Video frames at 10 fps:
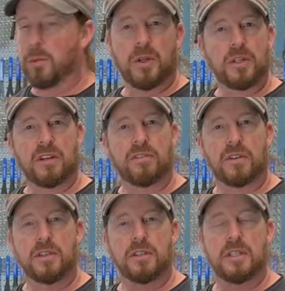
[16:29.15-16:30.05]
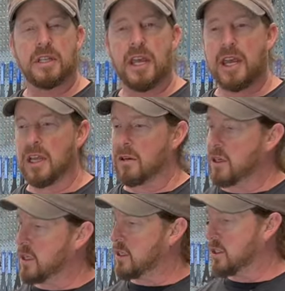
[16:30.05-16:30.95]
a little bit different today. I'm
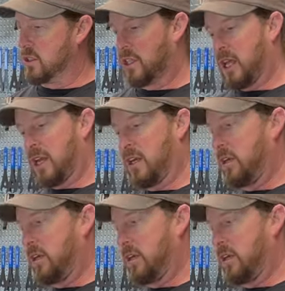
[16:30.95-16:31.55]
going to just kind